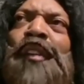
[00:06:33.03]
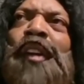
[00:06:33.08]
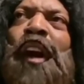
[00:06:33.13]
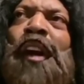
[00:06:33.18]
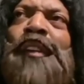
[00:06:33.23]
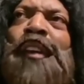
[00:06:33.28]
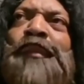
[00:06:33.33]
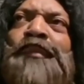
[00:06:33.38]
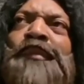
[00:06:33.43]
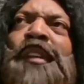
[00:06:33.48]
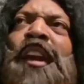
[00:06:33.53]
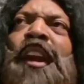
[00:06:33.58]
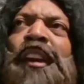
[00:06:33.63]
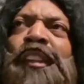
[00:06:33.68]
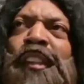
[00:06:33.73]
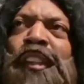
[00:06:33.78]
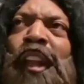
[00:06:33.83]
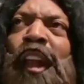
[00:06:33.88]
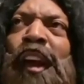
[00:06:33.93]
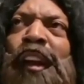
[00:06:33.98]
yard is
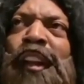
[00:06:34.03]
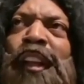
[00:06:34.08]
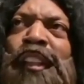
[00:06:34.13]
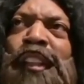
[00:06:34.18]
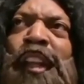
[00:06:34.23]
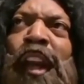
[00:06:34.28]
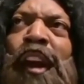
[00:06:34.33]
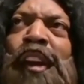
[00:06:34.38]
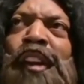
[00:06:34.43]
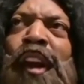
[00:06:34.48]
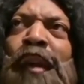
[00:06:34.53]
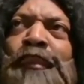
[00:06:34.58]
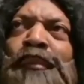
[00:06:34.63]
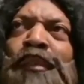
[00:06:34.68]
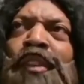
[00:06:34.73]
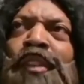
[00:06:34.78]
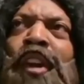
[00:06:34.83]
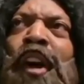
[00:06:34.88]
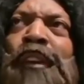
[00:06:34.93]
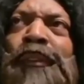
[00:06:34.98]
and everything there so
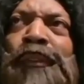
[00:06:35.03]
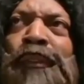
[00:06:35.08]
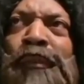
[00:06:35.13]
you